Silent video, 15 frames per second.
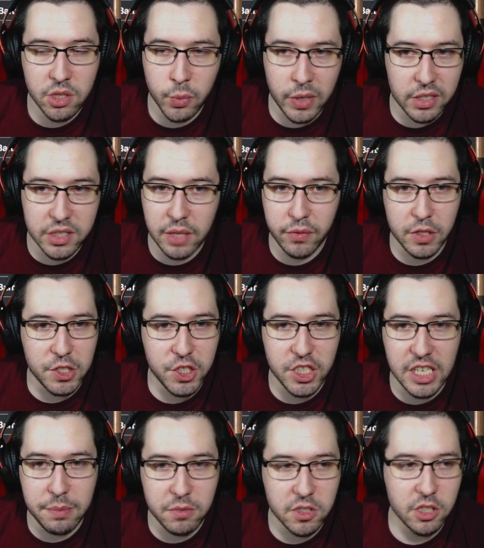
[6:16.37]
They're relatively
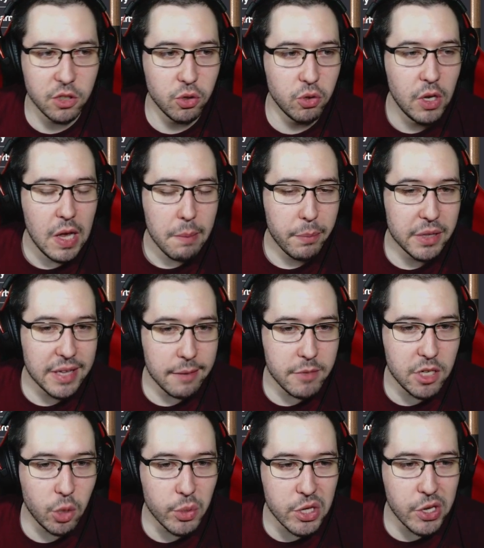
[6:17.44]
cheap too, but let me
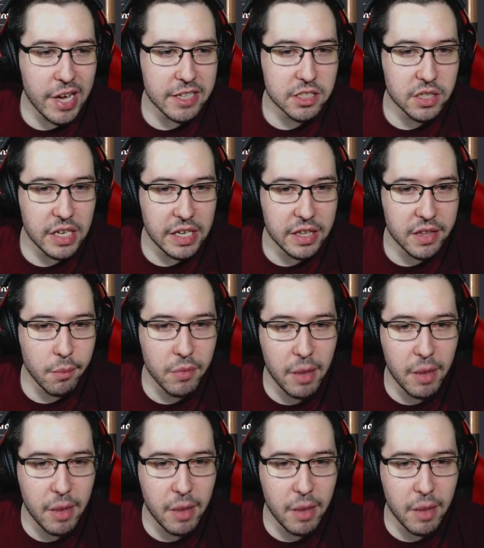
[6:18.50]
know what you guys think of them.